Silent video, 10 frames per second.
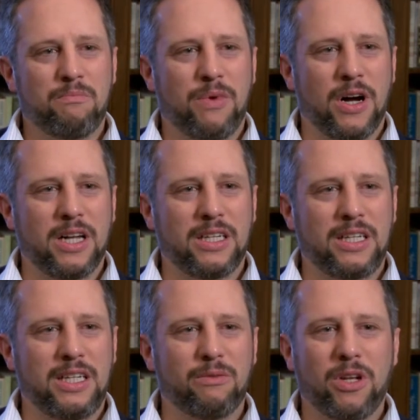but
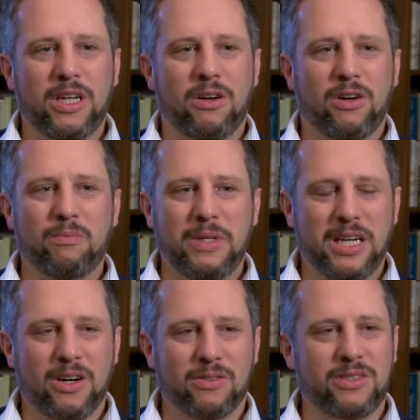he really heard me
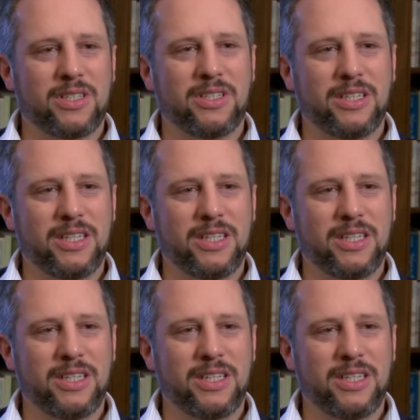out.